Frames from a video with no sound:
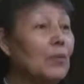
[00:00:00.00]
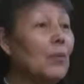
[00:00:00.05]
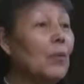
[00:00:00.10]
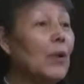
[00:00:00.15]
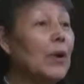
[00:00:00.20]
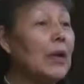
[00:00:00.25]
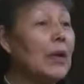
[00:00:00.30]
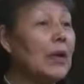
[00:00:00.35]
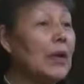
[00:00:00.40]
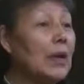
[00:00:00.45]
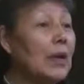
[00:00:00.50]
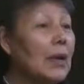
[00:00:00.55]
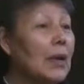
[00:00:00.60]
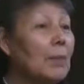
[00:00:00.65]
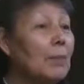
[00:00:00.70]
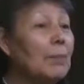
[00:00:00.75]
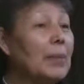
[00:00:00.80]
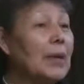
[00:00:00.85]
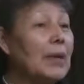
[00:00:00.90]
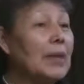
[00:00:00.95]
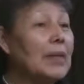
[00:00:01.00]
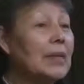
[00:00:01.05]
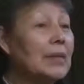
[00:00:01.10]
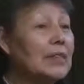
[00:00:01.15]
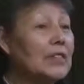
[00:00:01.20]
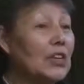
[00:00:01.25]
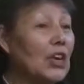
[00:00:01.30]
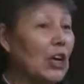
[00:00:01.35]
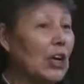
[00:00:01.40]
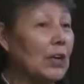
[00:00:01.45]
do we be
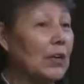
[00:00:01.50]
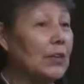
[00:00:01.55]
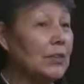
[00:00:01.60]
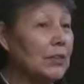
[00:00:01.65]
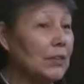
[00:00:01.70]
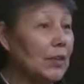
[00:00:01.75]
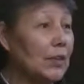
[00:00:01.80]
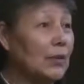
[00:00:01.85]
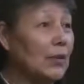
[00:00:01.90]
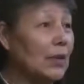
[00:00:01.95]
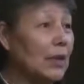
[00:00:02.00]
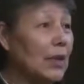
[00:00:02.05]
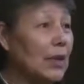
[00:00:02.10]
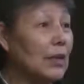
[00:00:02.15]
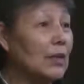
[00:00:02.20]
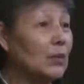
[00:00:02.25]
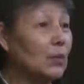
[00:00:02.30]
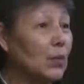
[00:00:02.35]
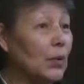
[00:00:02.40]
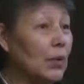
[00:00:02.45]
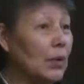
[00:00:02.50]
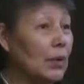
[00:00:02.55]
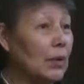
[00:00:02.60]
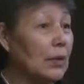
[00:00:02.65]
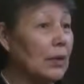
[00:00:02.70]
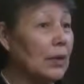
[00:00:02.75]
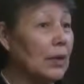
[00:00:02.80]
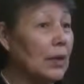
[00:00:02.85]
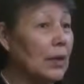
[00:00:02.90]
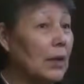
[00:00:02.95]
the change in today's
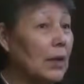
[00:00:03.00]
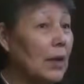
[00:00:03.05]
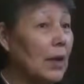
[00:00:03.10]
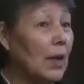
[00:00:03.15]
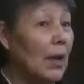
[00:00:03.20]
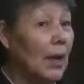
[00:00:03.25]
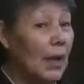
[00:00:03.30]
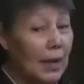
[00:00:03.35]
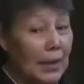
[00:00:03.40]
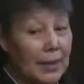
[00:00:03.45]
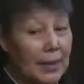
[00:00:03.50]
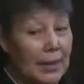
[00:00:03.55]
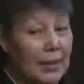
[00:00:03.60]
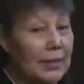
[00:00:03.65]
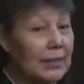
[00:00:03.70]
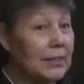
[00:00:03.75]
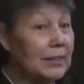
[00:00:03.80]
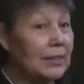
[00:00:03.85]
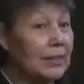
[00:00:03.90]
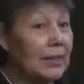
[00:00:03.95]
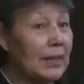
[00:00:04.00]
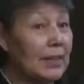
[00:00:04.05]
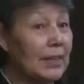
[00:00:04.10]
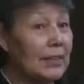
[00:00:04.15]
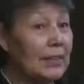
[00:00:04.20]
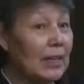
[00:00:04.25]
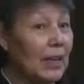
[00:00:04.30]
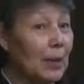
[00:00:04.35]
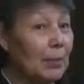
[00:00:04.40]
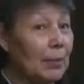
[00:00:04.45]
world? And this is an
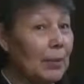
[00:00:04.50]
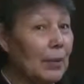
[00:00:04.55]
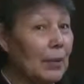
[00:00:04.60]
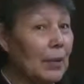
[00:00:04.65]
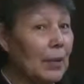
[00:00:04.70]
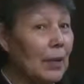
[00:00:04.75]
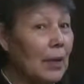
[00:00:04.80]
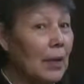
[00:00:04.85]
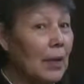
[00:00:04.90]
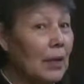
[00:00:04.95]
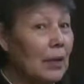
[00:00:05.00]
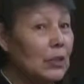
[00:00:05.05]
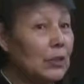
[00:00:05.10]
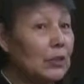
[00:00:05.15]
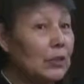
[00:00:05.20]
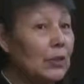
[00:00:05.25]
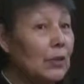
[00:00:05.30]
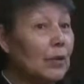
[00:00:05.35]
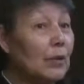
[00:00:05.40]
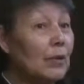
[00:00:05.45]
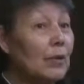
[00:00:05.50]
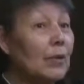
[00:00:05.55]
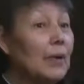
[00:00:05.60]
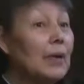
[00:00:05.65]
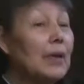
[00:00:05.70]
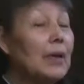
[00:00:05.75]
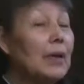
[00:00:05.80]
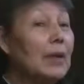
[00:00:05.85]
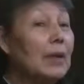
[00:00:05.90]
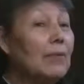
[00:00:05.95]
example.
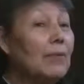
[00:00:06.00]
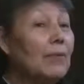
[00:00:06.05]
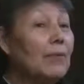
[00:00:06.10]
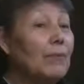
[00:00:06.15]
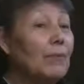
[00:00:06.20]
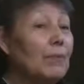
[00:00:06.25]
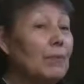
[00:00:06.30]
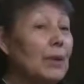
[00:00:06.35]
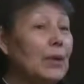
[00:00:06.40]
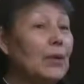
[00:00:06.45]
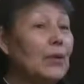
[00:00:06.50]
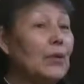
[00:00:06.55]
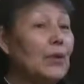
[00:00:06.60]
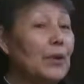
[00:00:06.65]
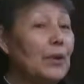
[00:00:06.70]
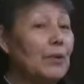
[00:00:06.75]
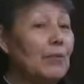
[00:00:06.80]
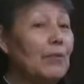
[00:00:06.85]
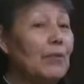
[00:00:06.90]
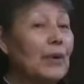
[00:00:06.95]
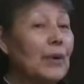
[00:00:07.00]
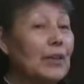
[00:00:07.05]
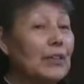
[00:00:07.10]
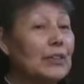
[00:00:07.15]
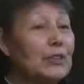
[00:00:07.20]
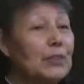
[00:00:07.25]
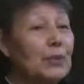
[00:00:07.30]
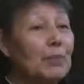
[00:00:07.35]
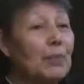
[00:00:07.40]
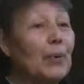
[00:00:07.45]
So in, in order for
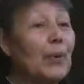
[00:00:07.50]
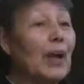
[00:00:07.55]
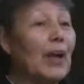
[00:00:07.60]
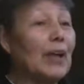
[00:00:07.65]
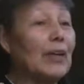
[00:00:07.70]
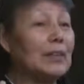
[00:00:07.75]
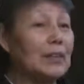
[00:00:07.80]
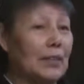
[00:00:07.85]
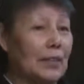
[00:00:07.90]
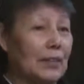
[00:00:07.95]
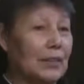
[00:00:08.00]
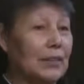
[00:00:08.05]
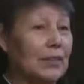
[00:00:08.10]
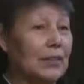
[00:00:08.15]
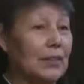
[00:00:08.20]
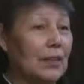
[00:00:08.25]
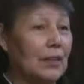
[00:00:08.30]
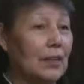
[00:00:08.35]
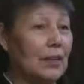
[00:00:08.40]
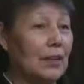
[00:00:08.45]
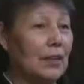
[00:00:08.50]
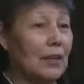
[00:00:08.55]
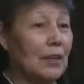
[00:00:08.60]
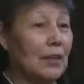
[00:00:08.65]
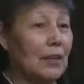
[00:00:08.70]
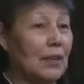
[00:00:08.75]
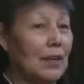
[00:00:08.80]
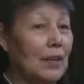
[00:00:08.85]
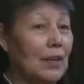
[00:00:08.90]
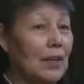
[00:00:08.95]
us to practice,
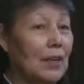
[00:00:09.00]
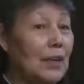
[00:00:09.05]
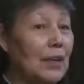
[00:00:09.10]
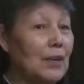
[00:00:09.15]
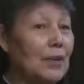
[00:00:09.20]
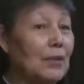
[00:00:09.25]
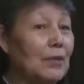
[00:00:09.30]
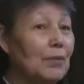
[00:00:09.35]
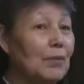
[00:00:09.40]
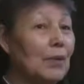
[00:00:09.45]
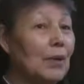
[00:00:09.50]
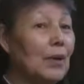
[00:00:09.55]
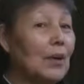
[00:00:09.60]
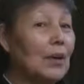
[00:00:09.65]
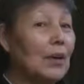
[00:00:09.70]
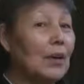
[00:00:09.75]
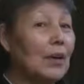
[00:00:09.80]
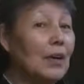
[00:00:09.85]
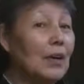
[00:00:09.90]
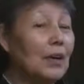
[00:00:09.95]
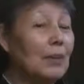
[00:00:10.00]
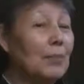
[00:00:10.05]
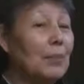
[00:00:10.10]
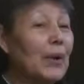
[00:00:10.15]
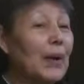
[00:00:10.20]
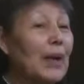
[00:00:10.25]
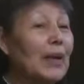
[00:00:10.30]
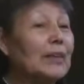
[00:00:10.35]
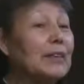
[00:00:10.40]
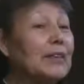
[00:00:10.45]
you know, uh,
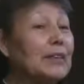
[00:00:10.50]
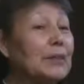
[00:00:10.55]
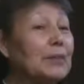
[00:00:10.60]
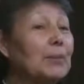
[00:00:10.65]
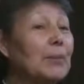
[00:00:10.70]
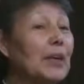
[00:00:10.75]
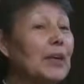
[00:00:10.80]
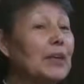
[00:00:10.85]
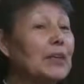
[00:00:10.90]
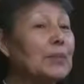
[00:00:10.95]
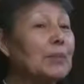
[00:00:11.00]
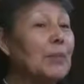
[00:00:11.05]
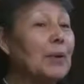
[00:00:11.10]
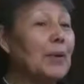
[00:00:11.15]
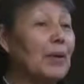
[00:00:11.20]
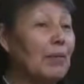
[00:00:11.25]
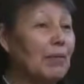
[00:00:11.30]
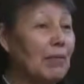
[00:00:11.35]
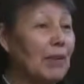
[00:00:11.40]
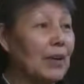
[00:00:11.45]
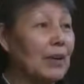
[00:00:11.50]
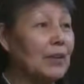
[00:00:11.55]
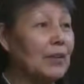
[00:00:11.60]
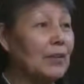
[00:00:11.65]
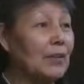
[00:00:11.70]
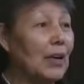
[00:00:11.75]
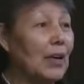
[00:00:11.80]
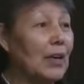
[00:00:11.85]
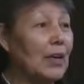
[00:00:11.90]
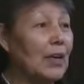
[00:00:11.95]
practice makes
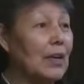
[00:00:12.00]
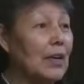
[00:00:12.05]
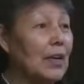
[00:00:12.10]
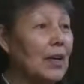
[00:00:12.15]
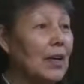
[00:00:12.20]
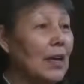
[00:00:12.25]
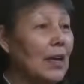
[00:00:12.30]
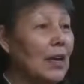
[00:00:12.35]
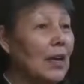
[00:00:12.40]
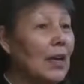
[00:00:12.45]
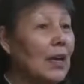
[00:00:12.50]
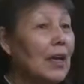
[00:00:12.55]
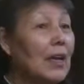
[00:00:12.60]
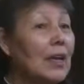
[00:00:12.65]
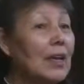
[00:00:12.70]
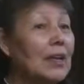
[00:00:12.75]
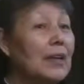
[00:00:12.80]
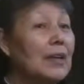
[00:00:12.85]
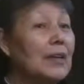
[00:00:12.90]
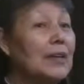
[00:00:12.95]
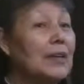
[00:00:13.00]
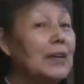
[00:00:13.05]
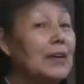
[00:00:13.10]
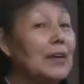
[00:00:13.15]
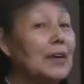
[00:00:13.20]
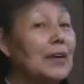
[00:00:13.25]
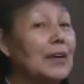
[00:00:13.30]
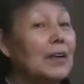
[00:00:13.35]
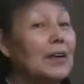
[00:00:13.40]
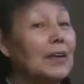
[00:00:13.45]
perfect, right? And
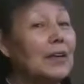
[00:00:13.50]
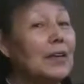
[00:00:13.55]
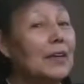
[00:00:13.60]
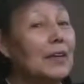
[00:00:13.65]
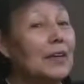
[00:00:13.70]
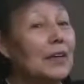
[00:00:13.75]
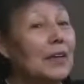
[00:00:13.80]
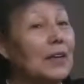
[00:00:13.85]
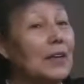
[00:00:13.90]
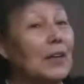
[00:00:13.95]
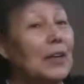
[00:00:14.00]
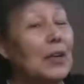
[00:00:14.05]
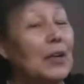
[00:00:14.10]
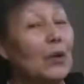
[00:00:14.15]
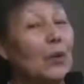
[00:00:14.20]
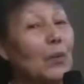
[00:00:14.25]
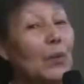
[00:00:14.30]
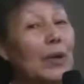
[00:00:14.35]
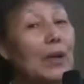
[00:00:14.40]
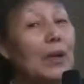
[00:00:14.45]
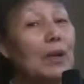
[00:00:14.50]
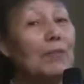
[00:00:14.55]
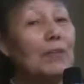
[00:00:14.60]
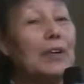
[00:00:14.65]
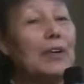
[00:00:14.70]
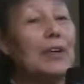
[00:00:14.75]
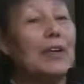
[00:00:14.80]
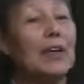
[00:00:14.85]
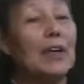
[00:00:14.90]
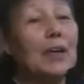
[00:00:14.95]
you know,
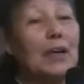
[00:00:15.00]
every